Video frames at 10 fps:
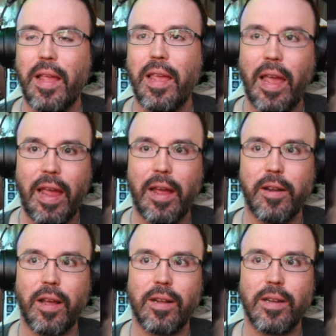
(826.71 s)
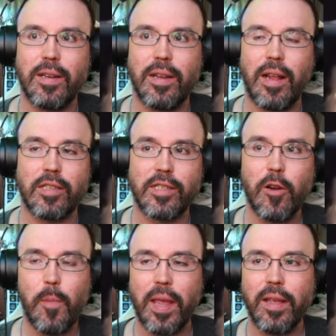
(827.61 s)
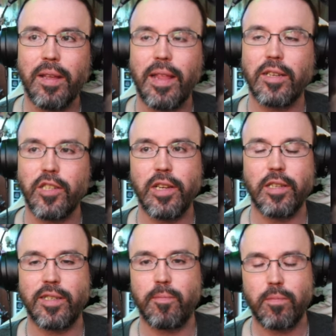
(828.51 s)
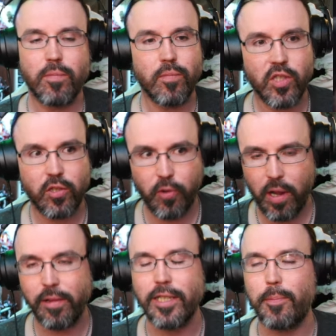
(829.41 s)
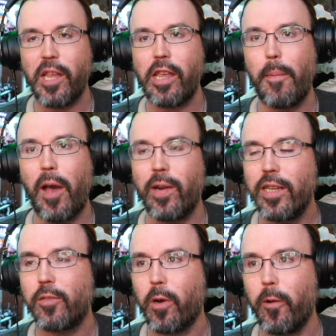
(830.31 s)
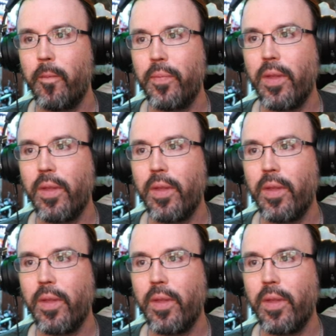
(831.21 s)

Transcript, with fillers: And assuming that she is strictly speaking about Israel